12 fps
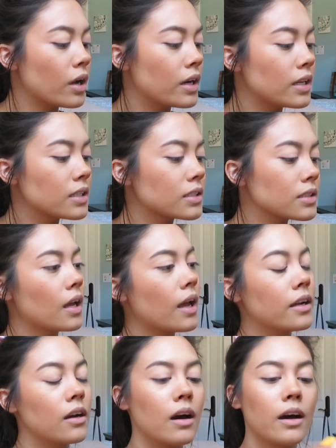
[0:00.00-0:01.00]
product I
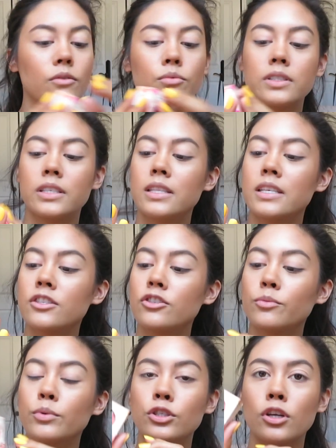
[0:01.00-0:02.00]
got was this
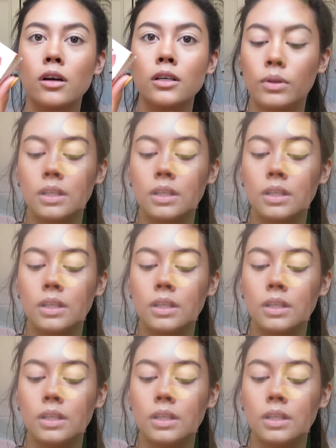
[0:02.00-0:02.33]
Super Shock